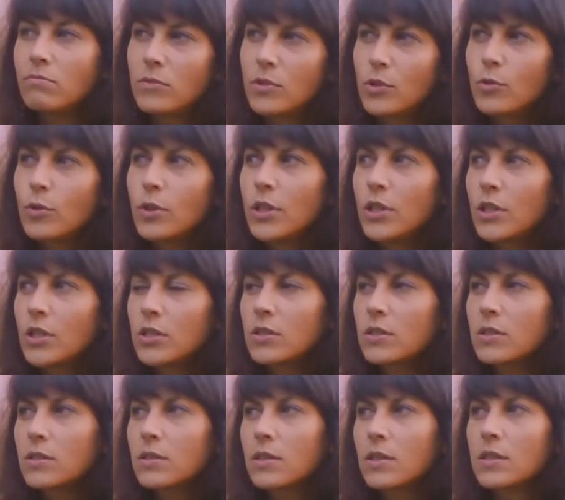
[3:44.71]
two
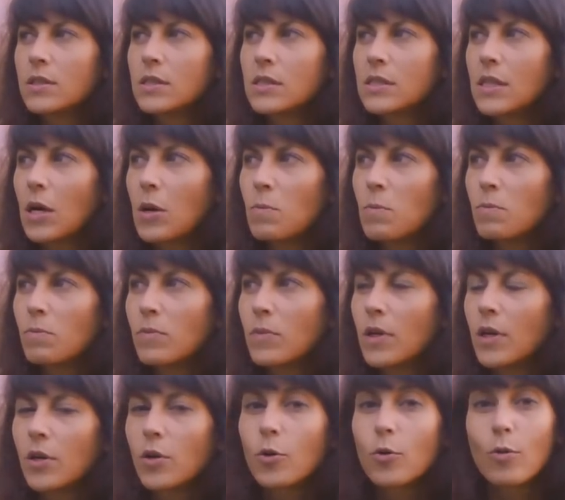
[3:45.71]
years and some
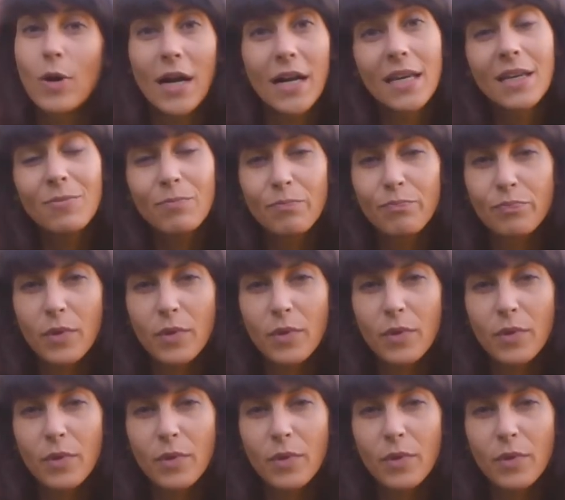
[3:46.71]
uh, karate